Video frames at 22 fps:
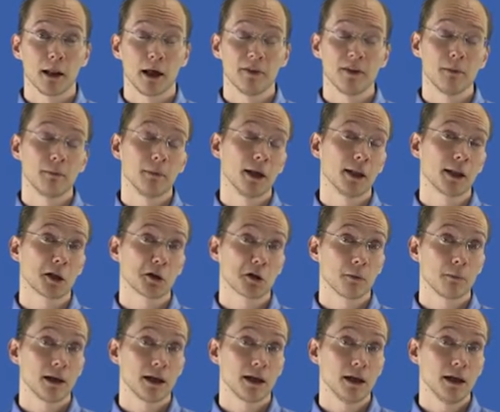That means it should
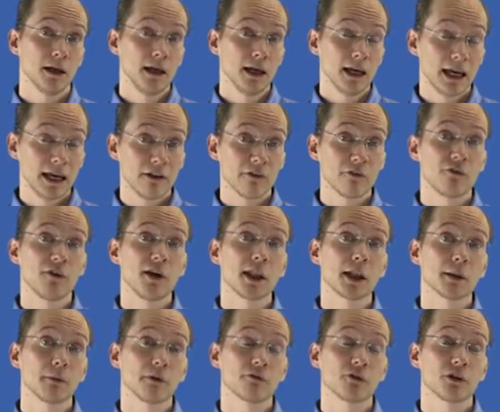be
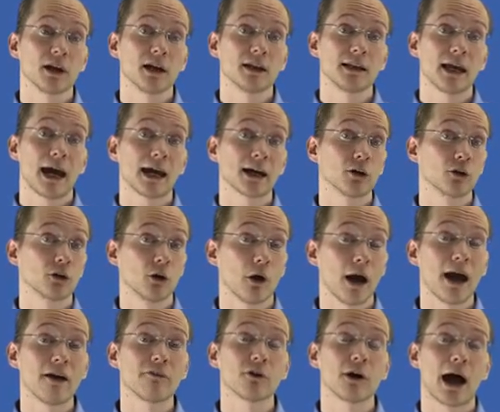infeasible for the attacker to
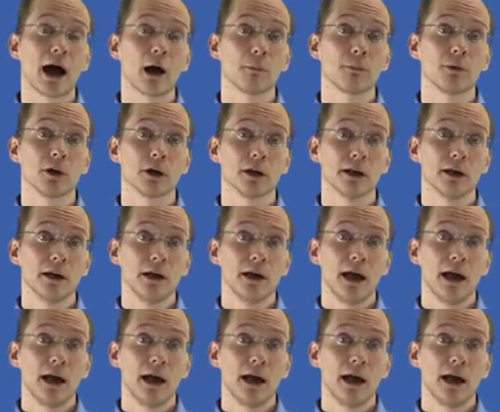ever output